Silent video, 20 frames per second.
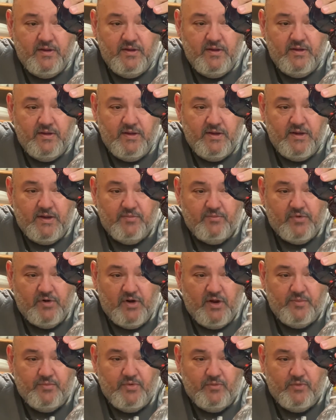And I could
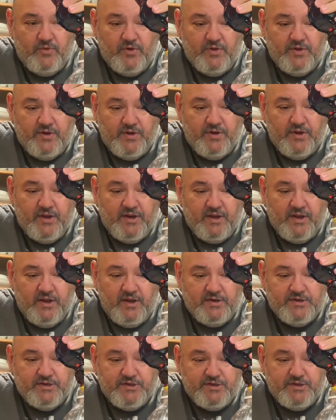probably put more than 8
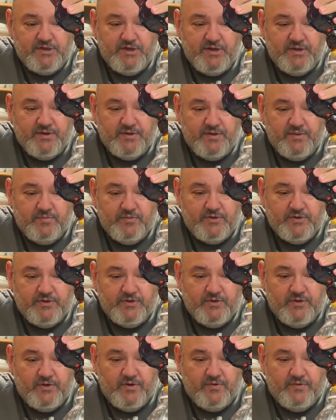ounces in, I'm
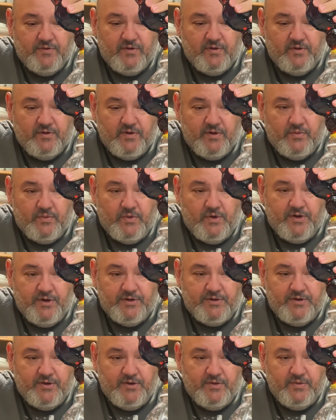sure, if I really wanted
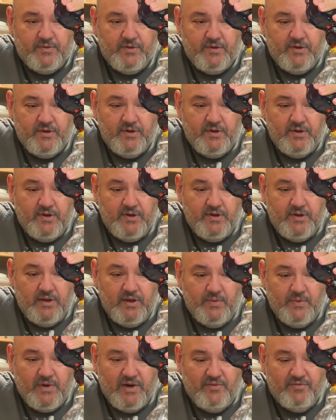to.
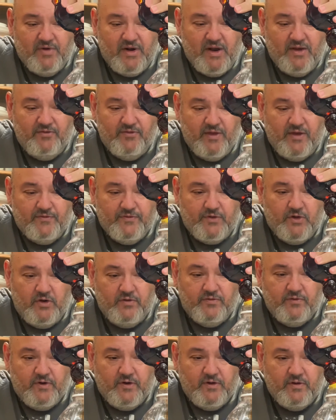And whatever I have left
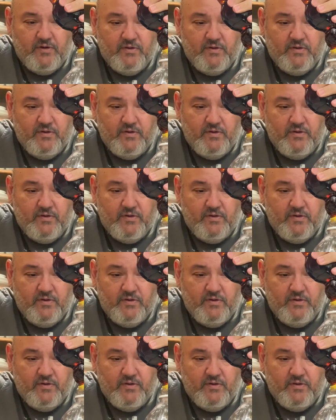over,